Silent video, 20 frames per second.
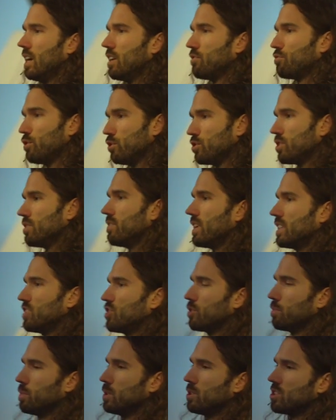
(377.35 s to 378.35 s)
fruits and
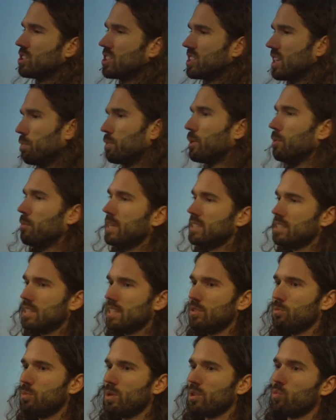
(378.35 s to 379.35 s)
vegetables
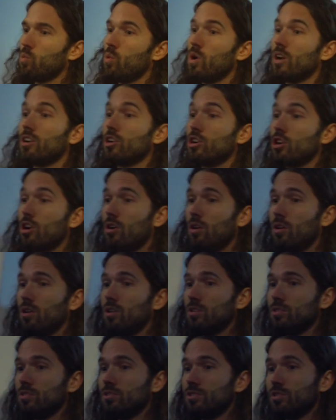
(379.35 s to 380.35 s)
supplemented with what are
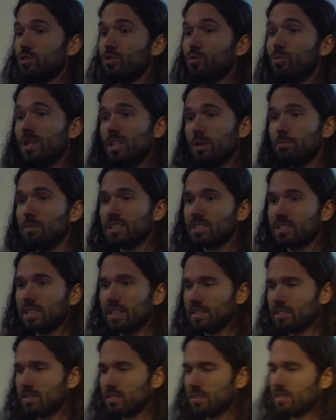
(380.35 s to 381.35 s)
called gorilla
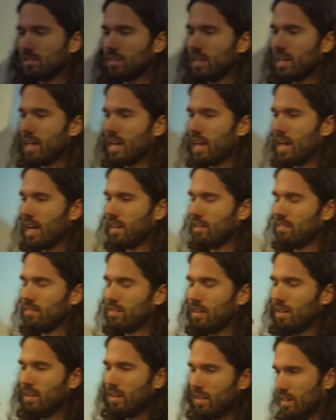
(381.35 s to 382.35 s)
biscuits. And
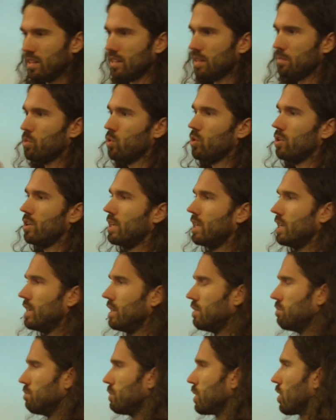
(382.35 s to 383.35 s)
in the
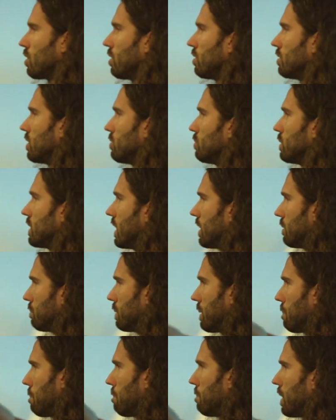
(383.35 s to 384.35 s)
morning, Makolo would get a
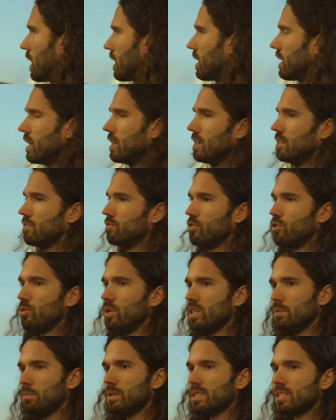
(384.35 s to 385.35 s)
big bucket of
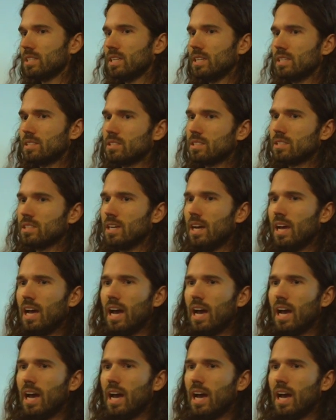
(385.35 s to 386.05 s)
gorilla biscuits.